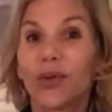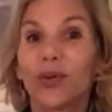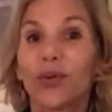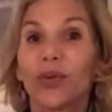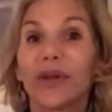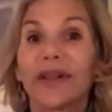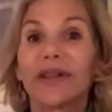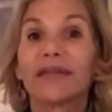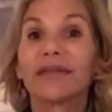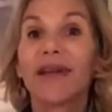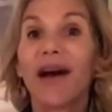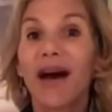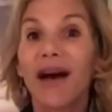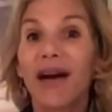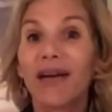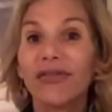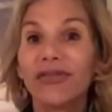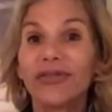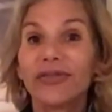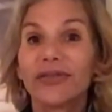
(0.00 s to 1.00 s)
with
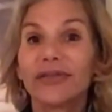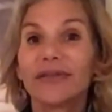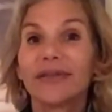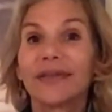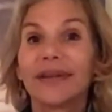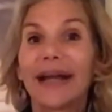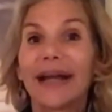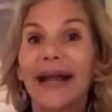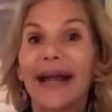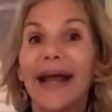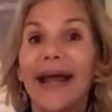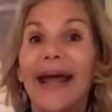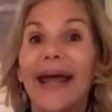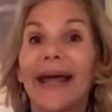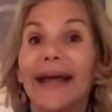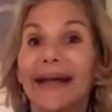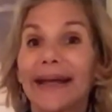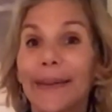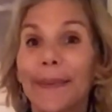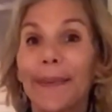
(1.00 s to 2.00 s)
love
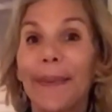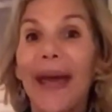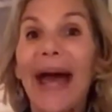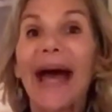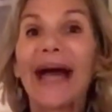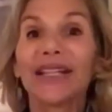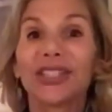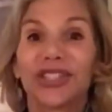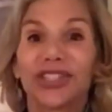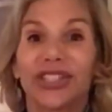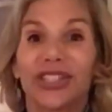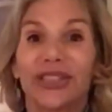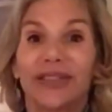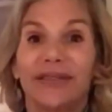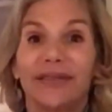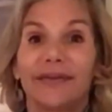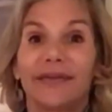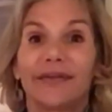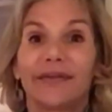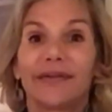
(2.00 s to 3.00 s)
and compassion,
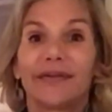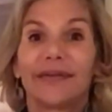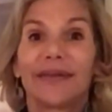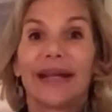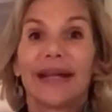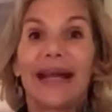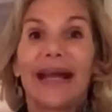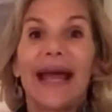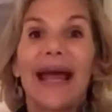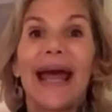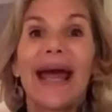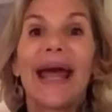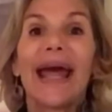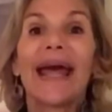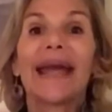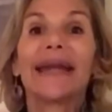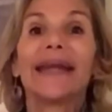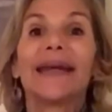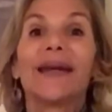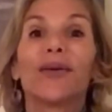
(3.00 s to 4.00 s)

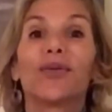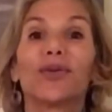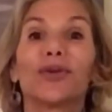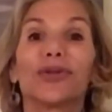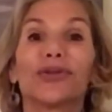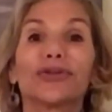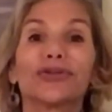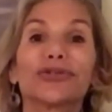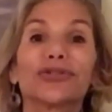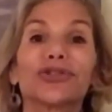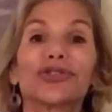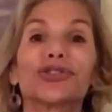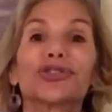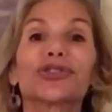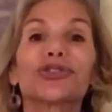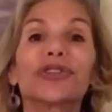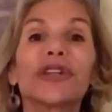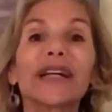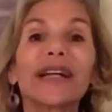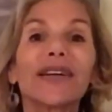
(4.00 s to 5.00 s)
and it will
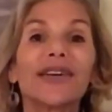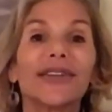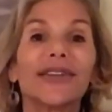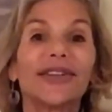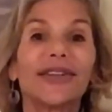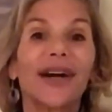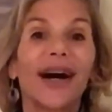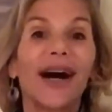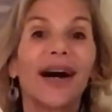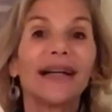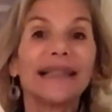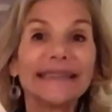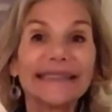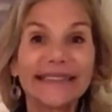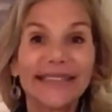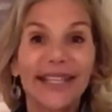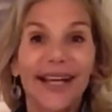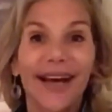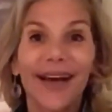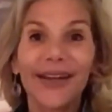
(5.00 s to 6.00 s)
trickle
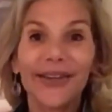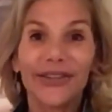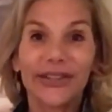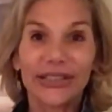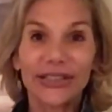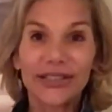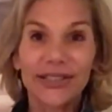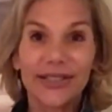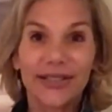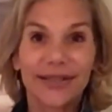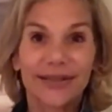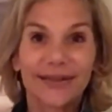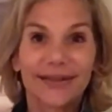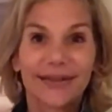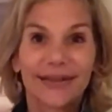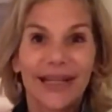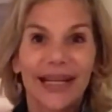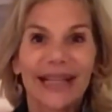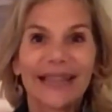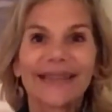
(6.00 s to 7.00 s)
onto others
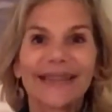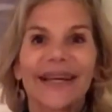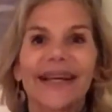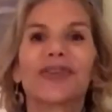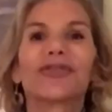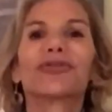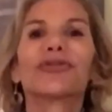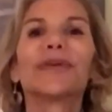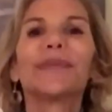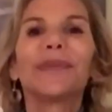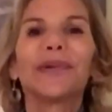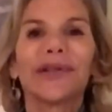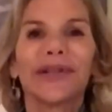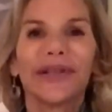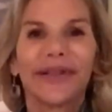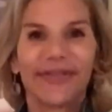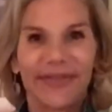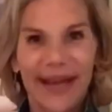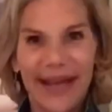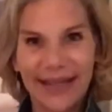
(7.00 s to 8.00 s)
like a ripple
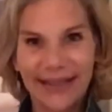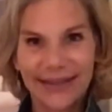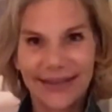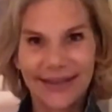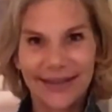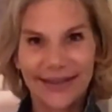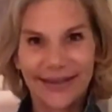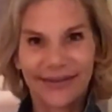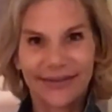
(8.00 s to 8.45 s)
effect.